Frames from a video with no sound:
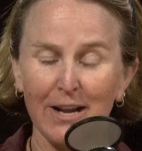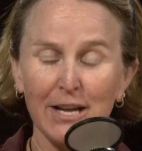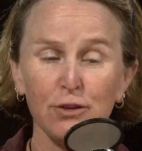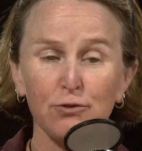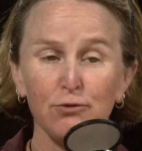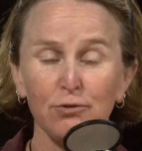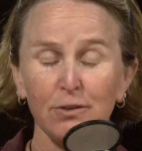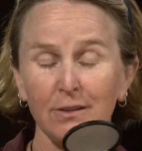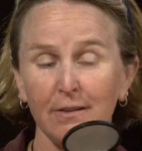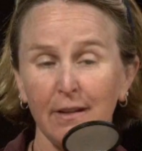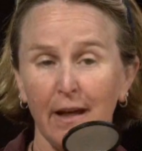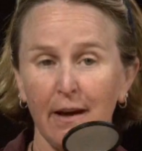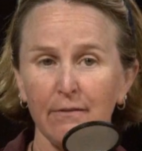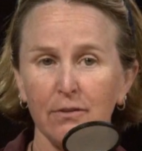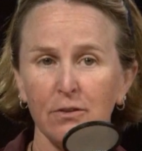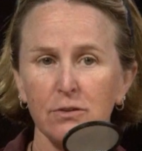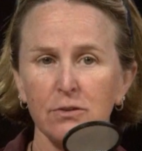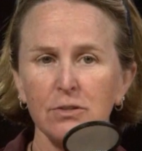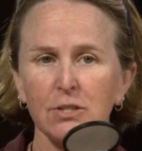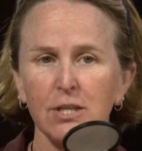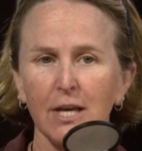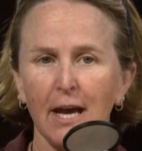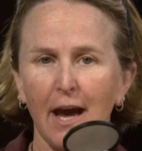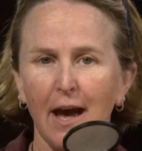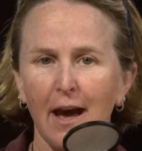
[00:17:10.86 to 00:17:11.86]
entry
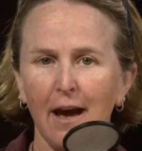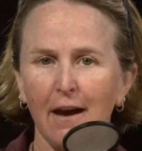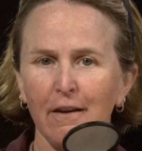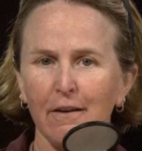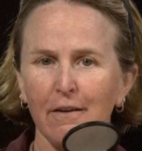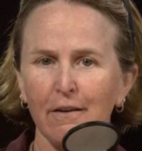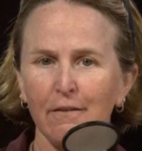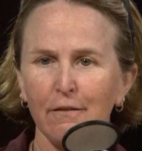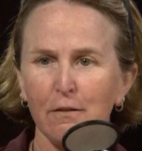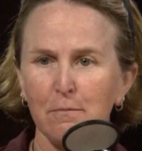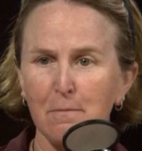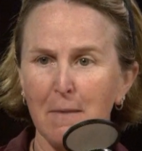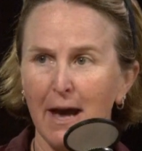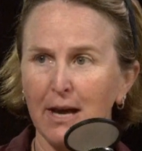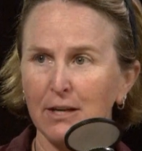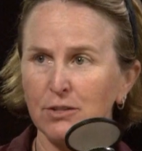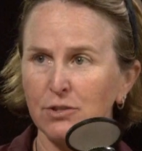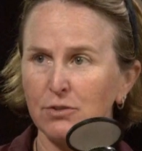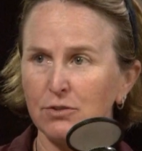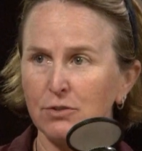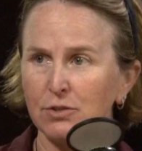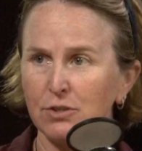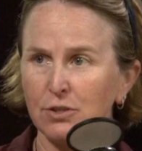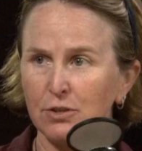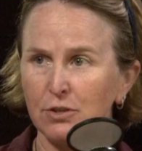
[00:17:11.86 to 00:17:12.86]
level to have a
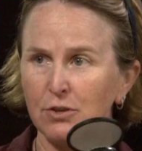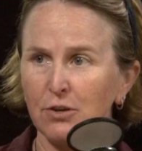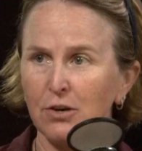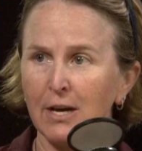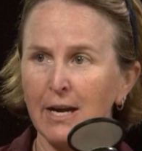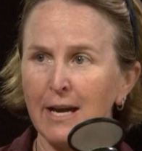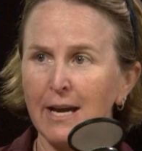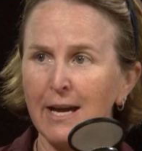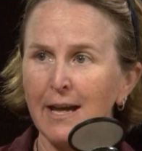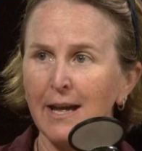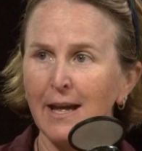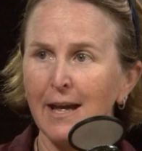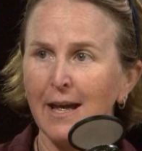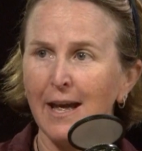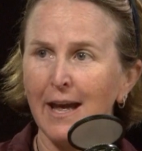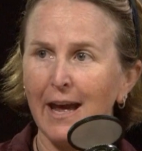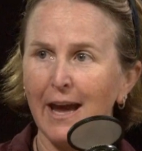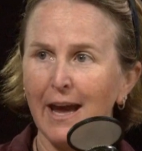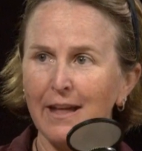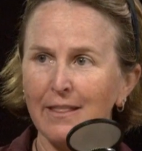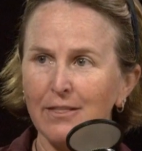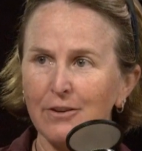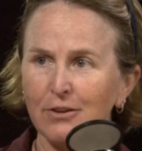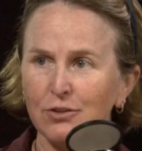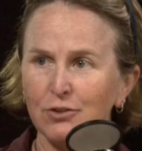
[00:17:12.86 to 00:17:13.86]
master's degree,
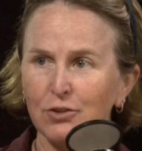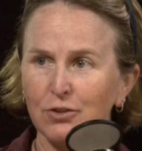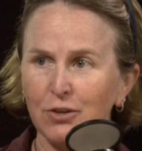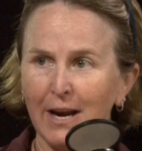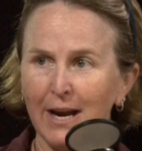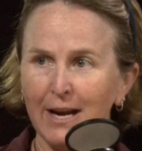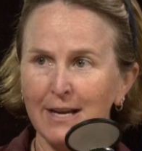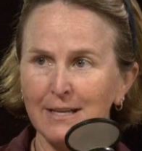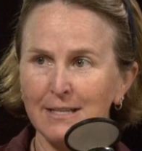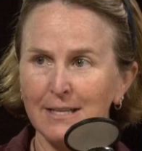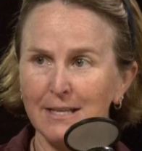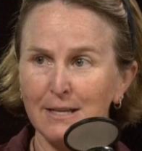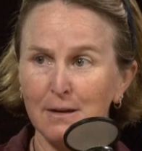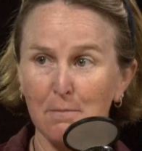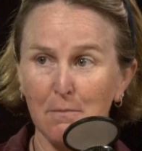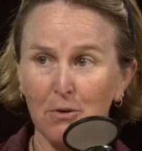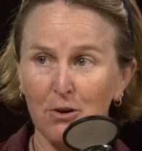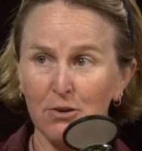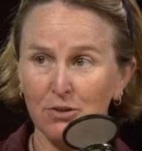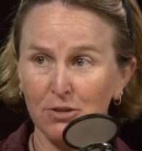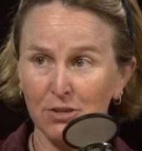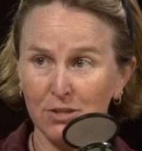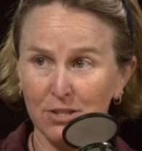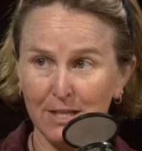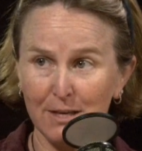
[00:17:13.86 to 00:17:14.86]
and they're trained in
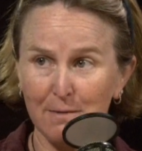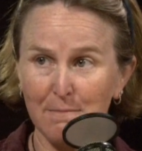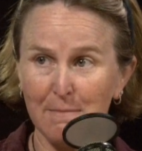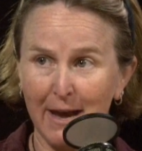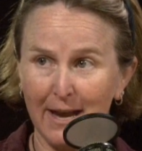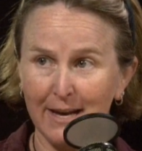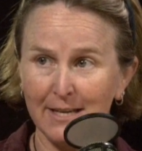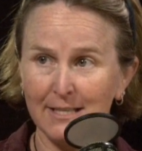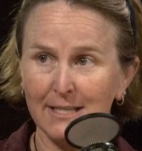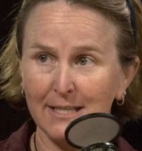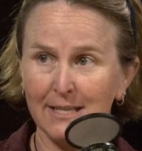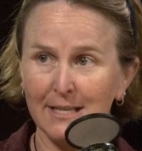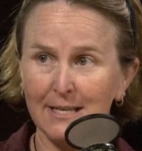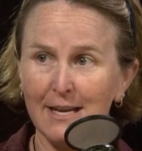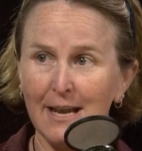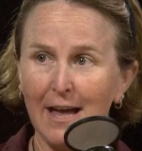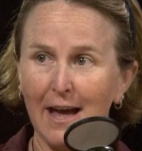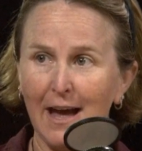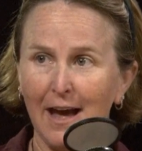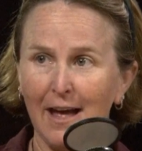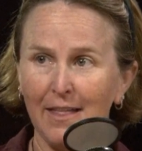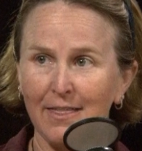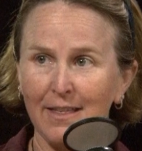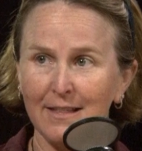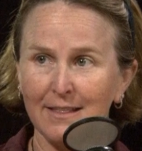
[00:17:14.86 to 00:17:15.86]
emergency medicine.
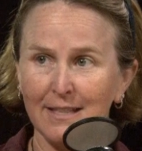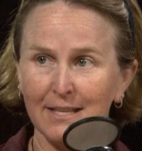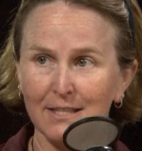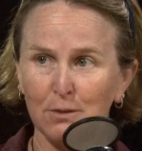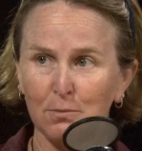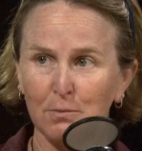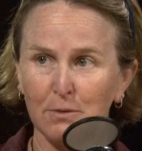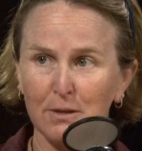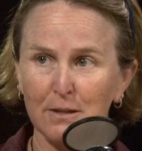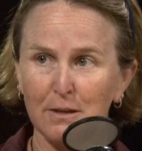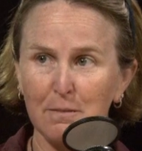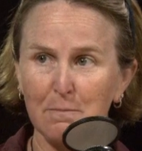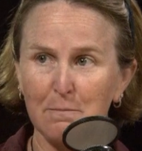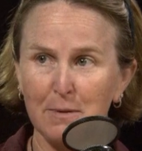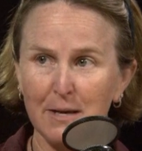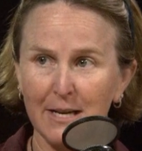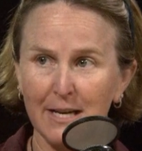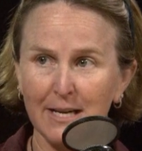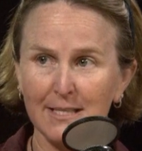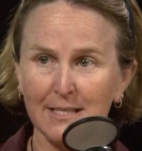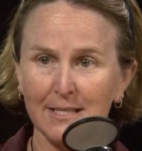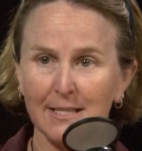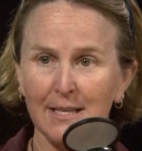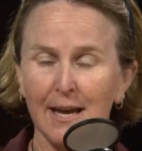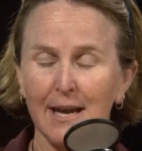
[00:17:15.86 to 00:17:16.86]
I think that's one of the
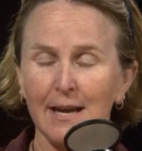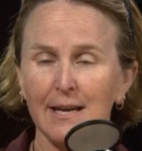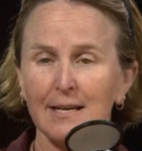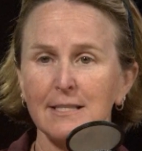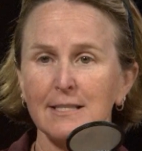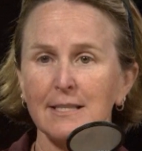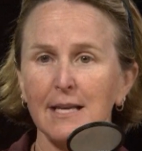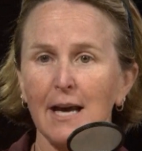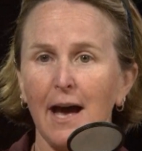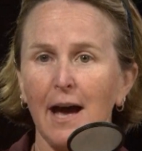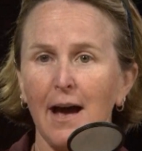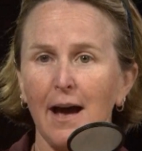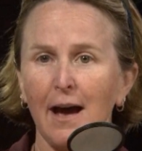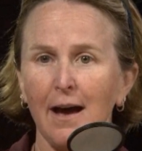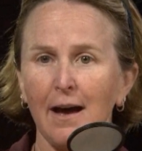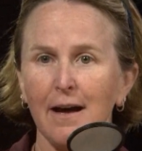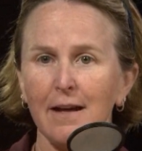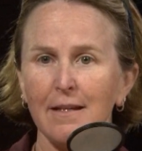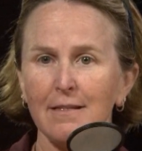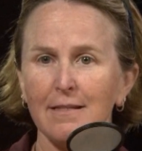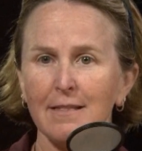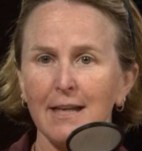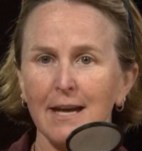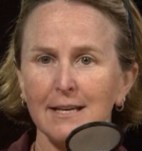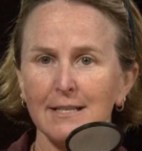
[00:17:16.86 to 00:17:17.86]
biggest things
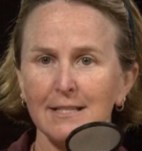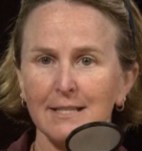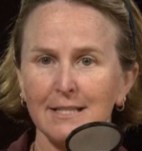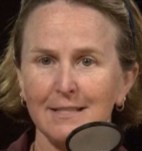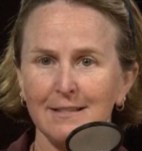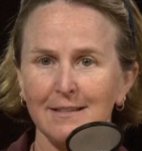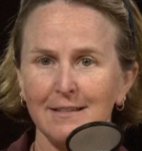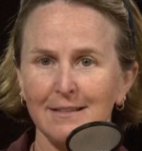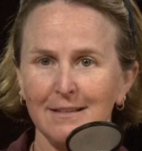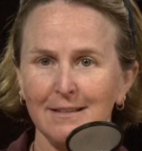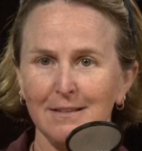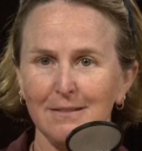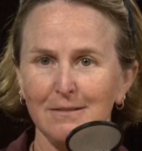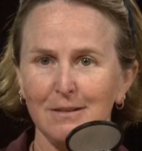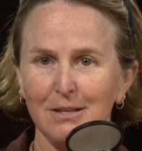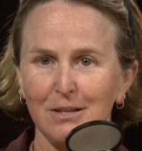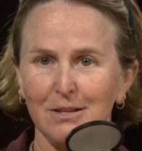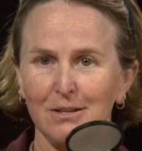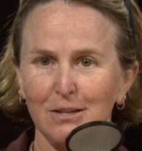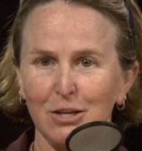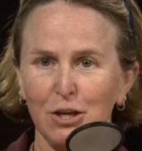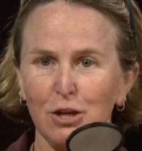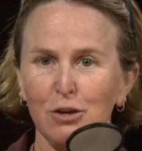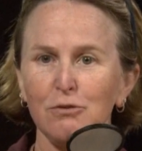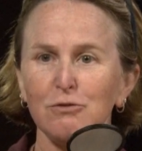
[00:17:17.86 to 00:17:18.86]
that is
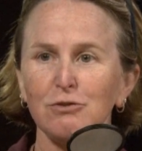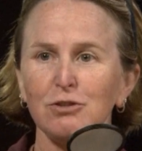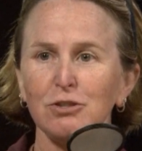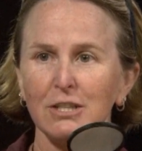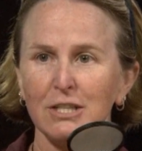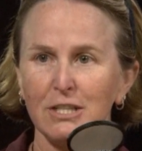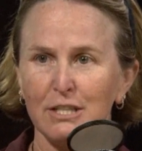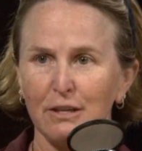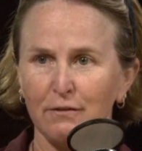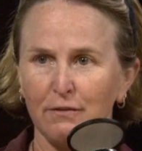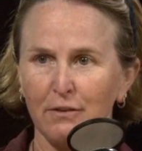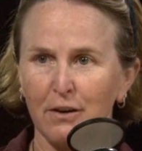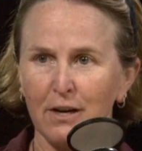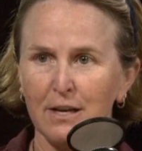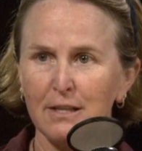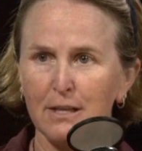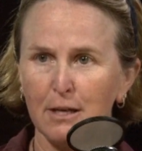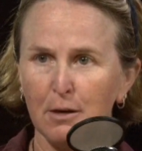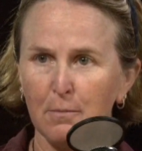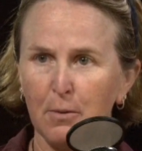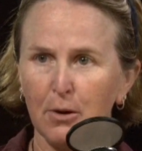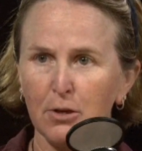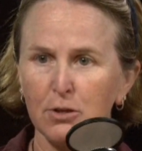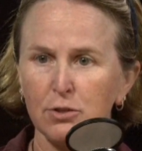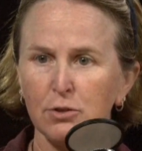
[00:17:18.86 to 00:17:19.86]
hugely different than
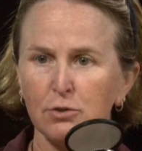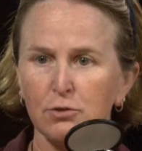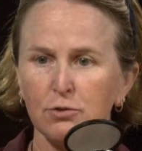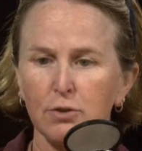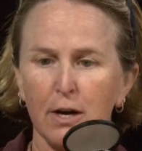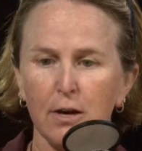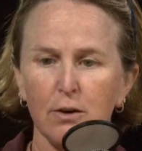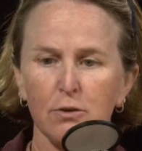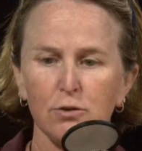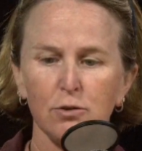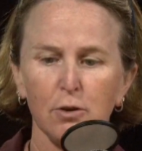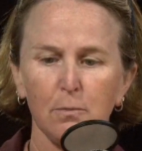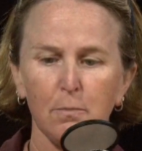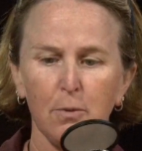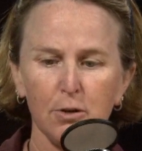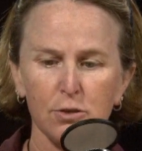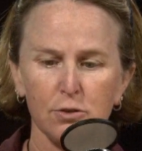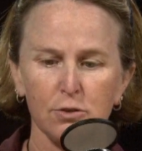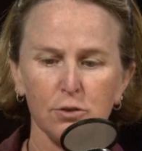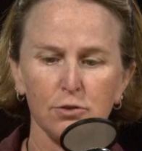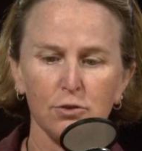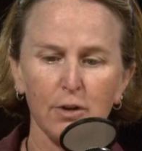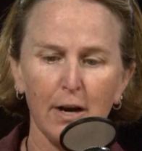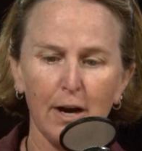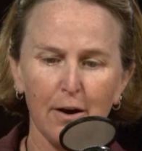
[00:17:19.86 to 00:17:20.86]
a personal trainer. So a
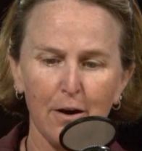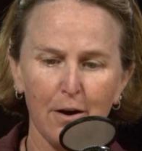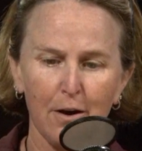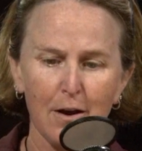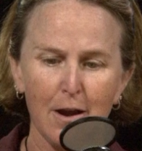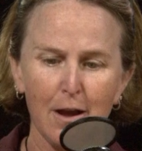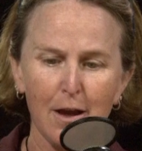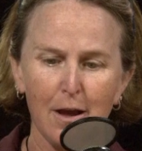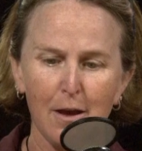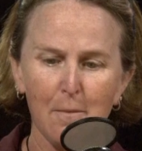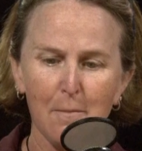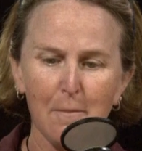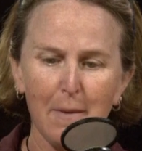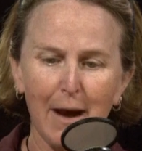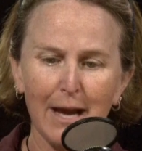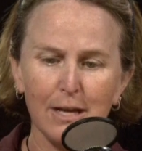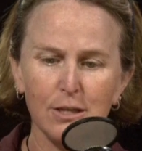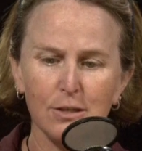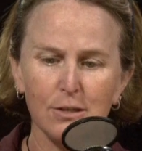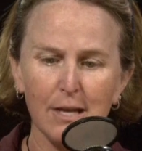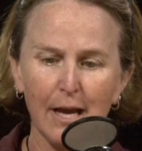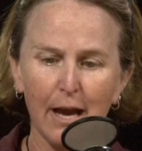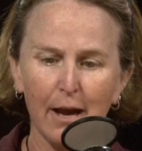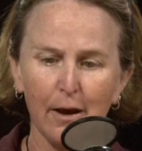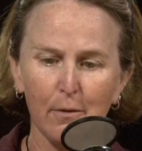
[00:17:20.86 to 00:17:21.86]
personal trainer might
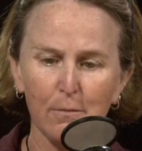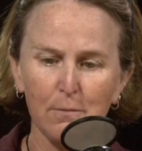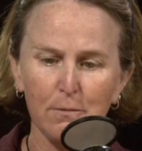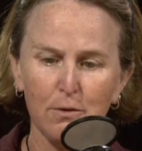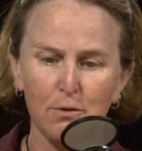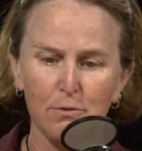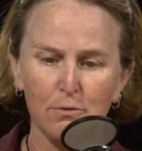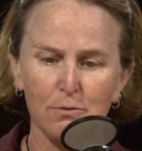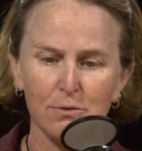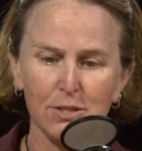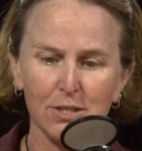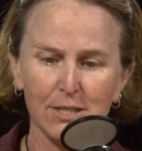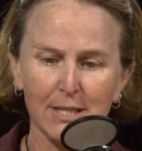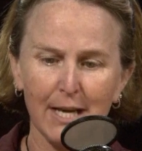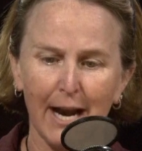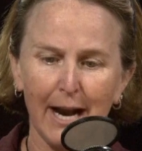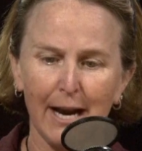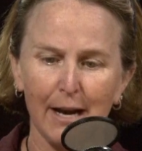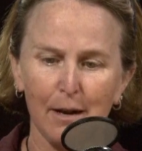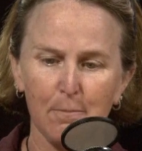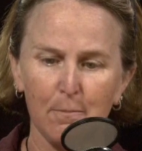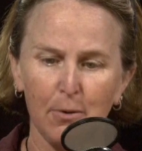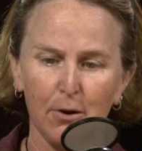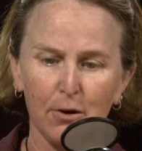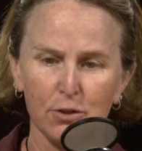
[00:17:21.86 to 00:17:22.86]
help you
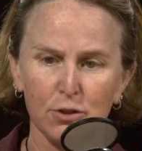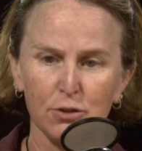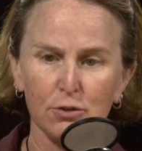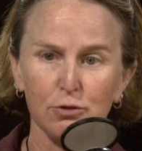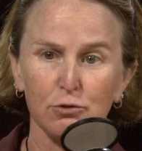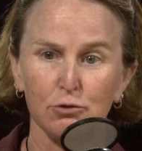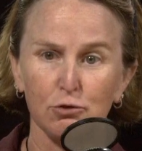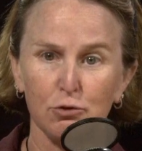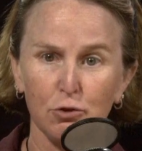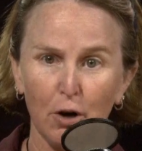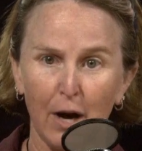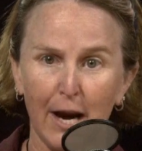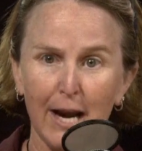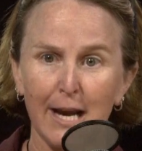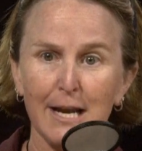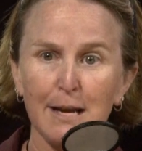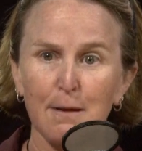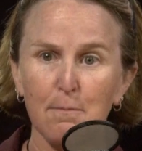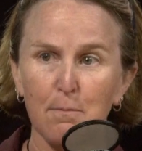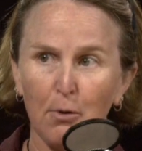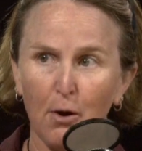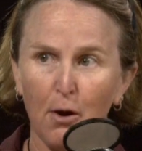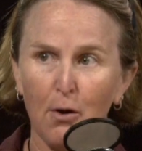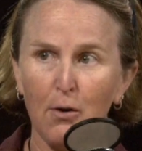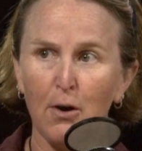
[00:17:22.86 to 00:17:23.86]
design a personal
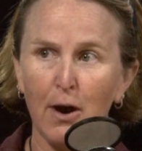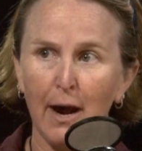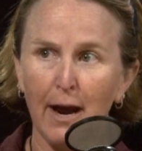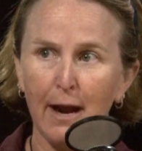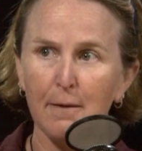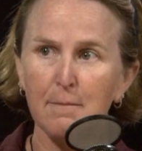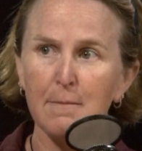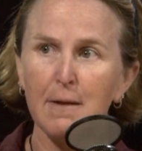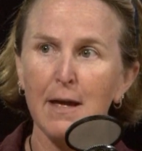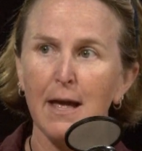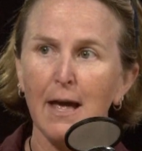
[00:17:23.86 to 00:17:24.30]
training program,